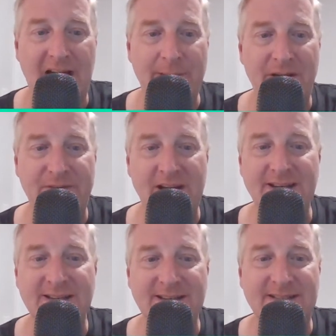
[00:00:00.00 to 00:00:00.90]
Hi, my
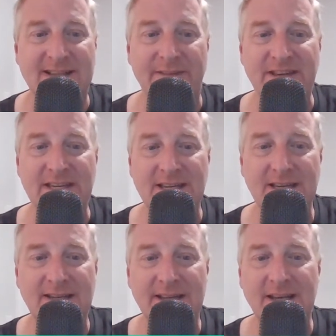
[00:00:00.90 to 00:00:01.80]
friend
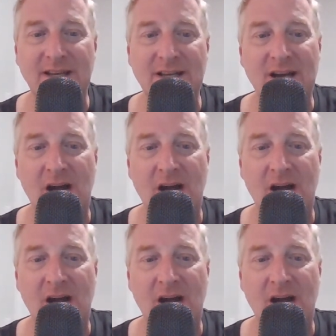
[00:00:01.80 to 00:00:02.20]
David in